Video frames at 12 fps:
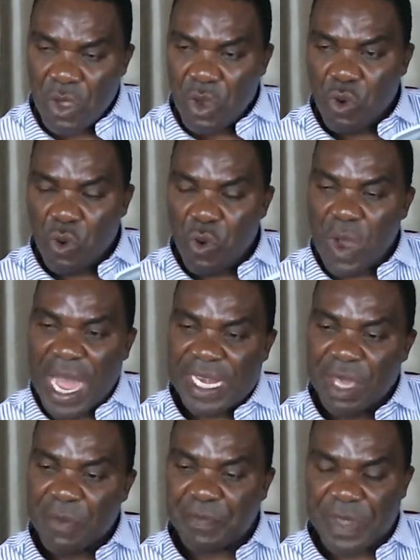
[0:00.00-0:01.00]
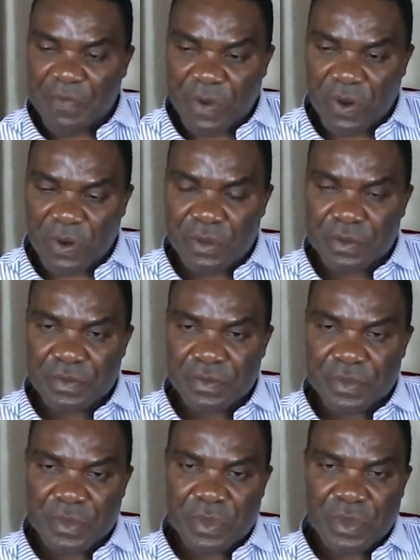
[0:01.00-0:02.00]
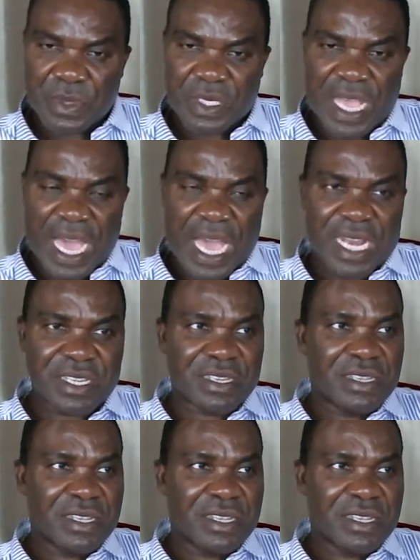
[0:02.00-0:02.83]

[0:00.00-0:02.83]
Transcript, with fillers: who are the people that